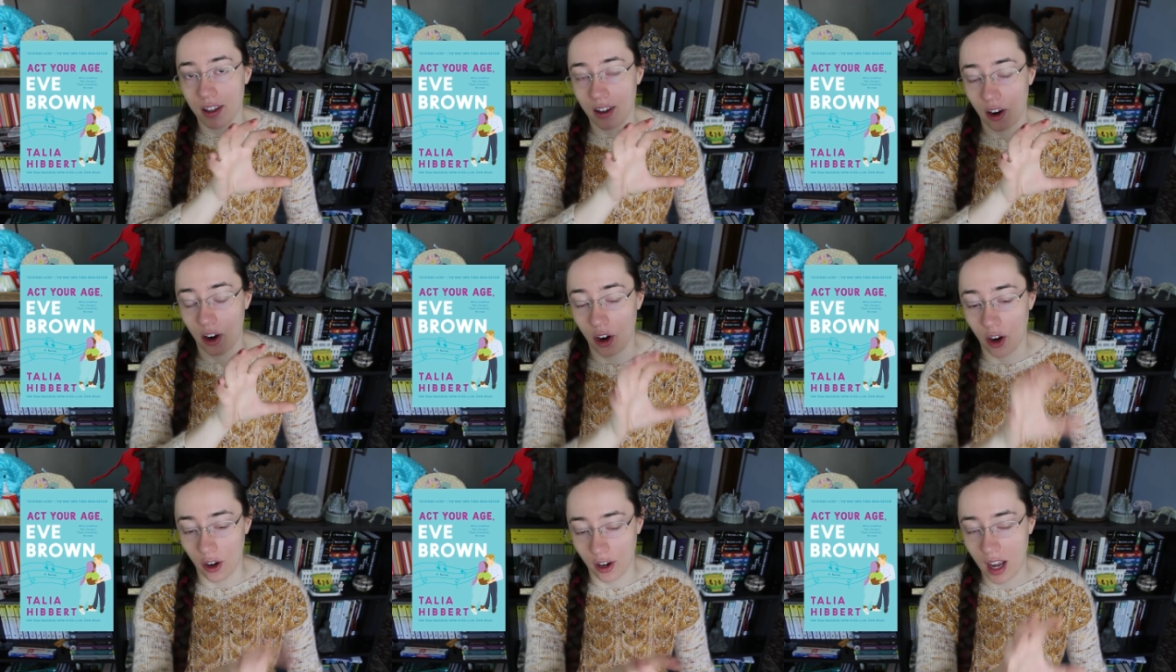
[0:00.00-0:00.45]

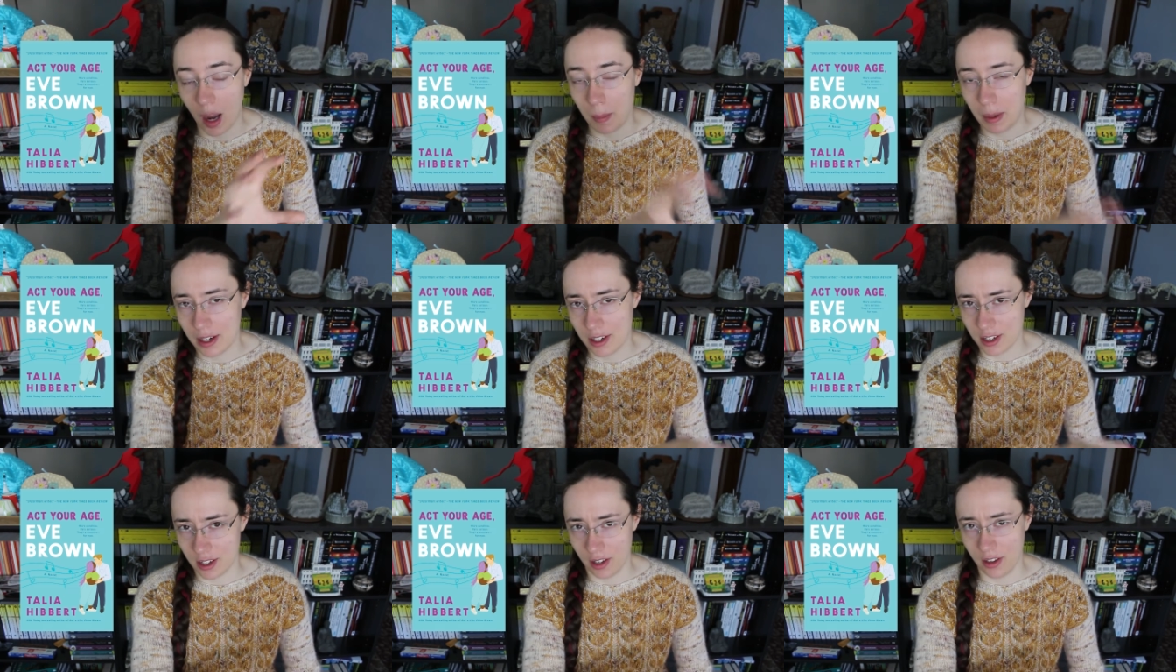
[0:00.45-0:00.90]
her
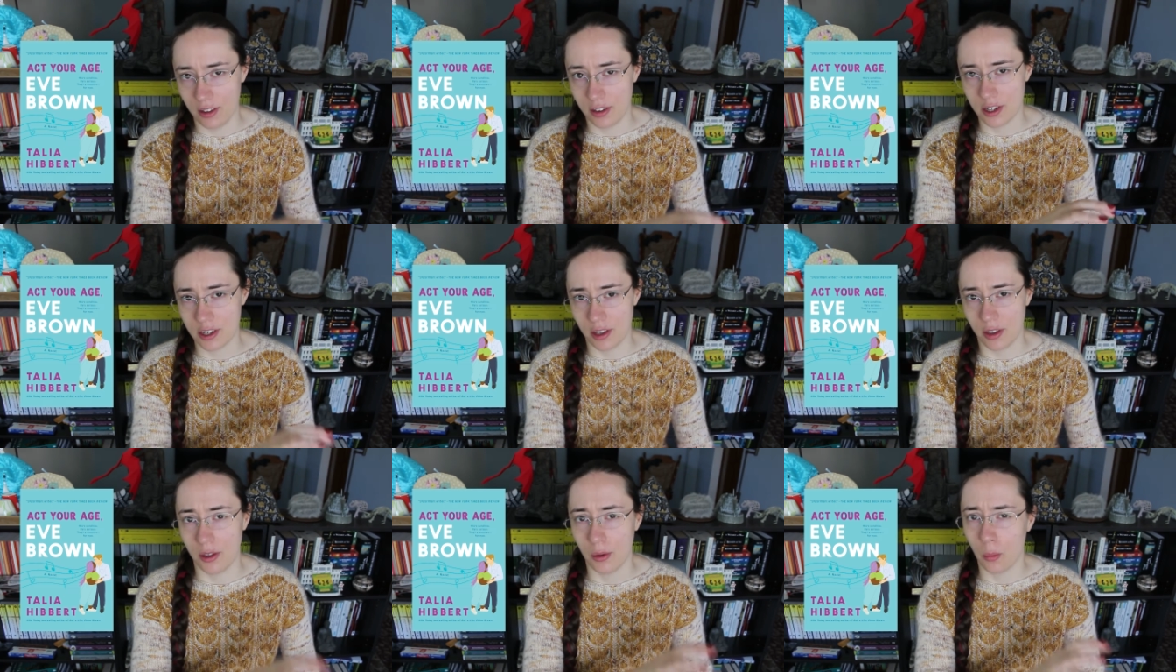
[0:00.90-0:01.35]
coming to,
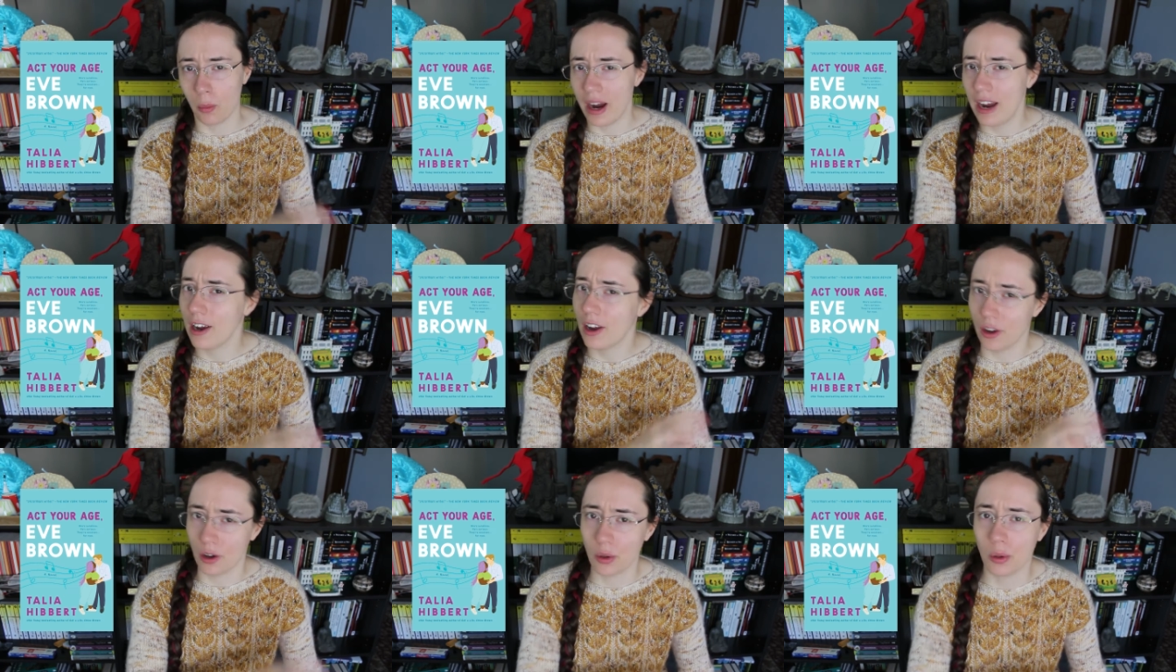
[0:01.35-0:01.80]
to the
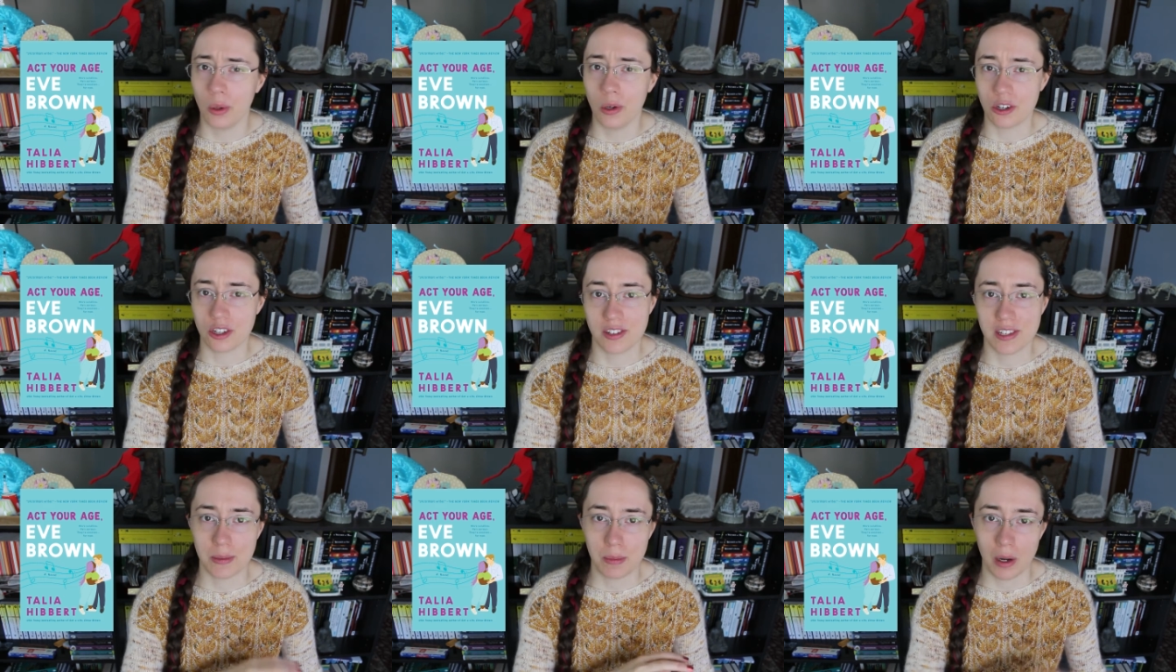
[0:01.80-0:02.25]
right
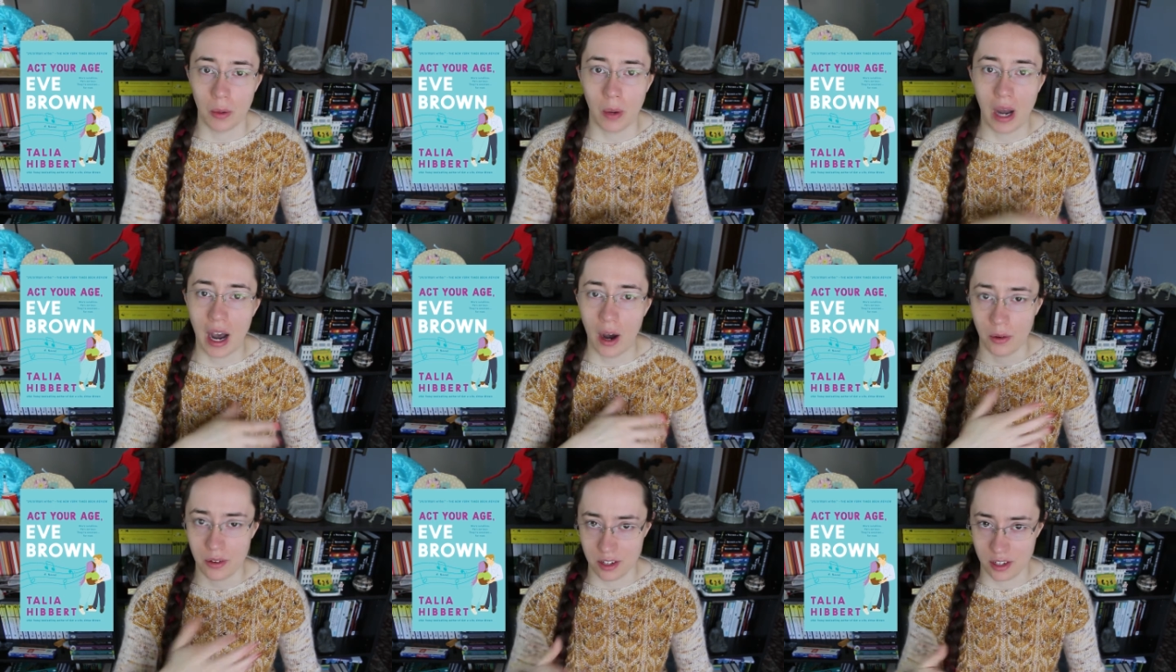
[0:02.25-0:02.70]
conclusions about
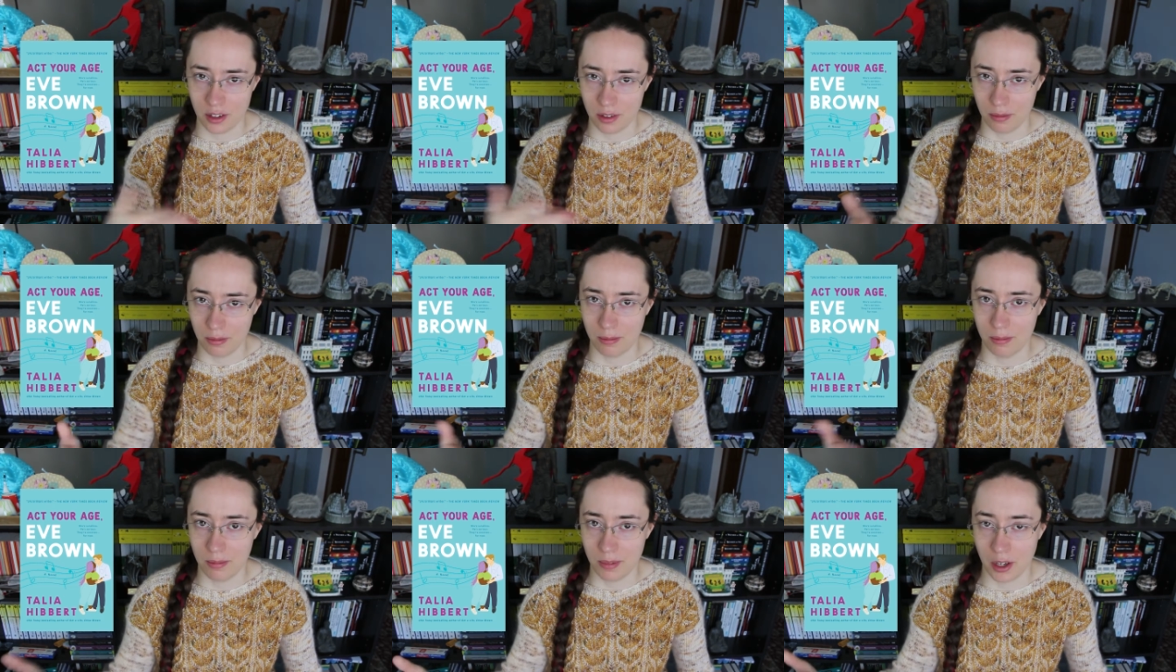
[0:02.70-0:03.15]
how
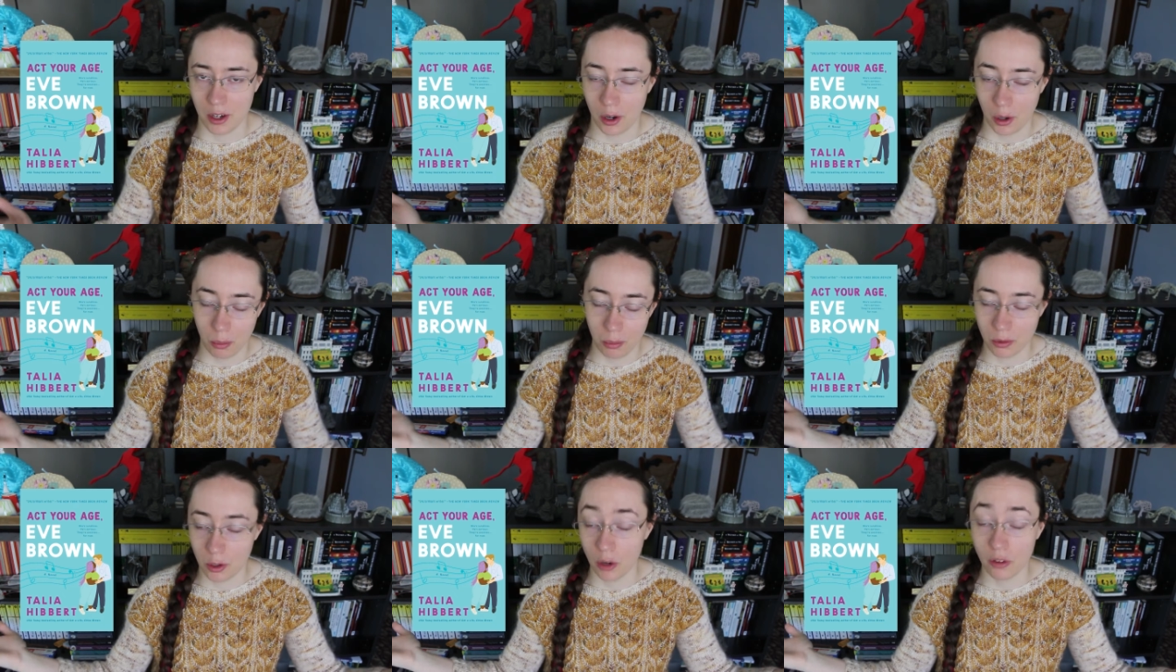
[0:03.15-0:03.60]
to, you
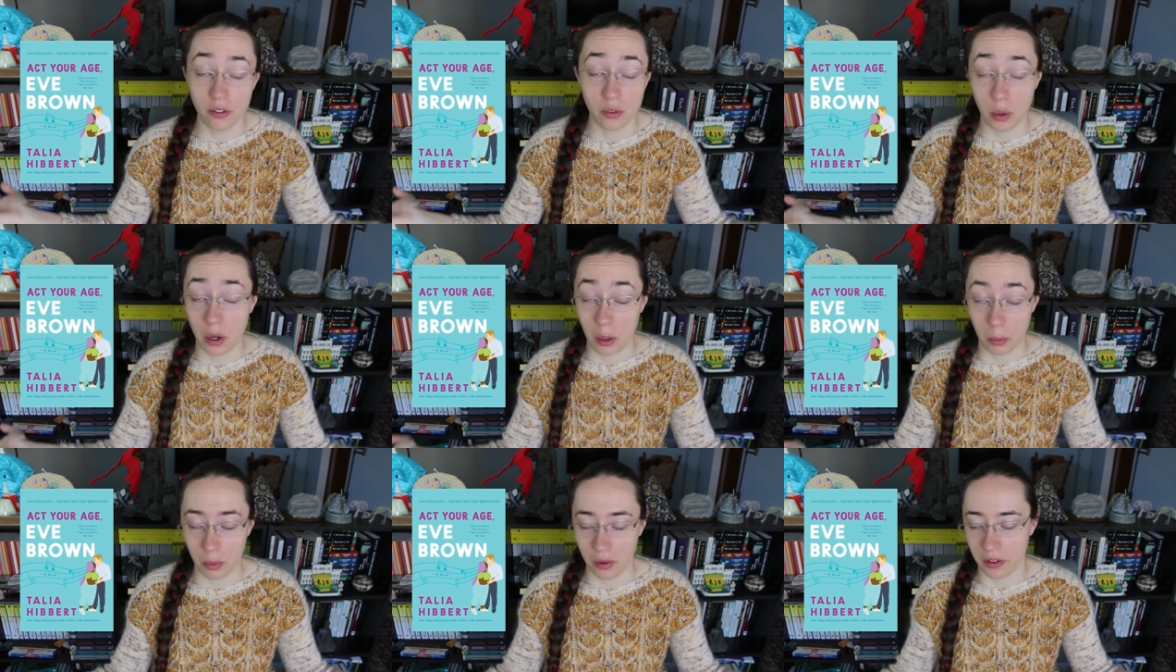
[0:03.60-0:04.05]
know, go
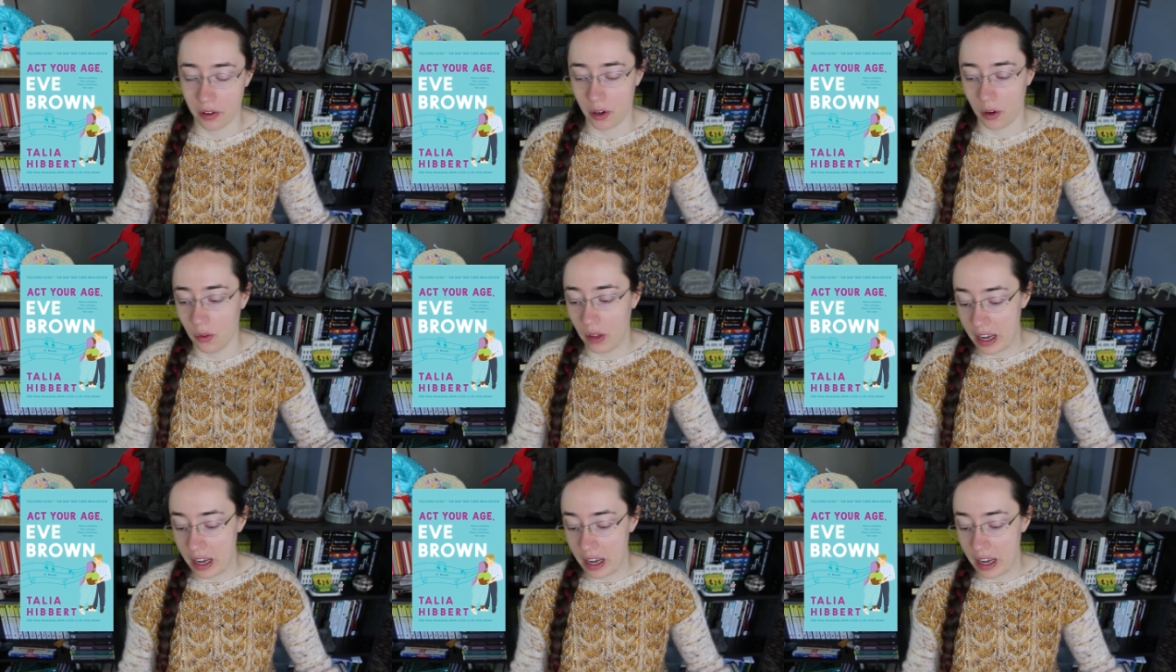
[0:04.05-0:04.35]
forward with her